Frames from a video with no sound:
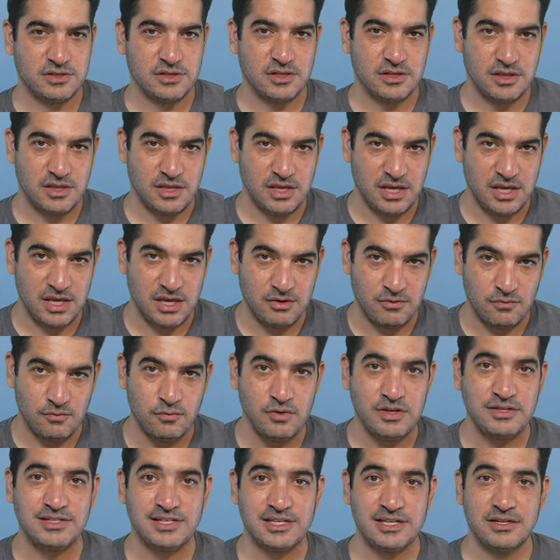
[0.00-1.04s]
the
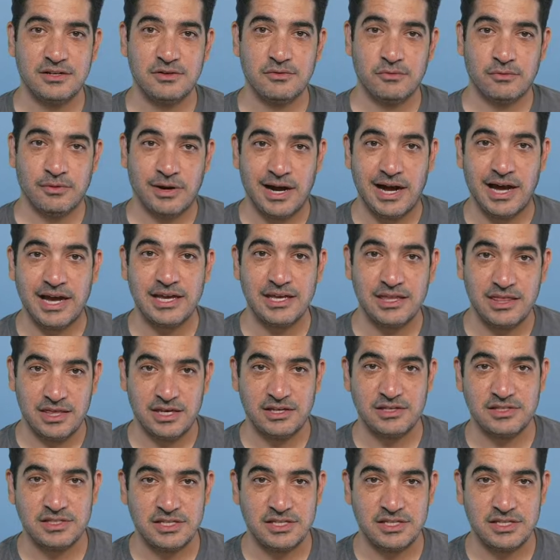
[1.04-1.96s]
reason why this